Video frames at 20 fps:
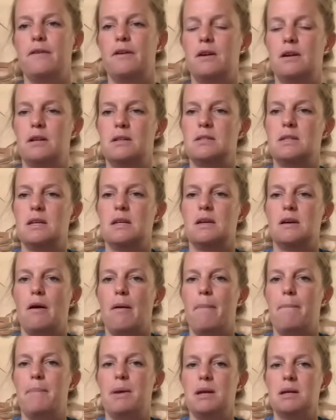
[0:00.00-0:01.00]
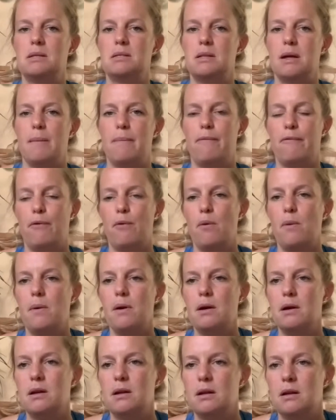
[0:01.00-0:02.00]
you're gonna take a big step
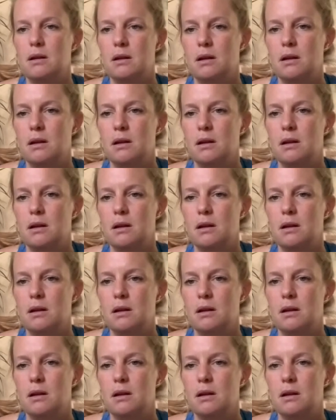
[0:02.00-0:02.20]
forward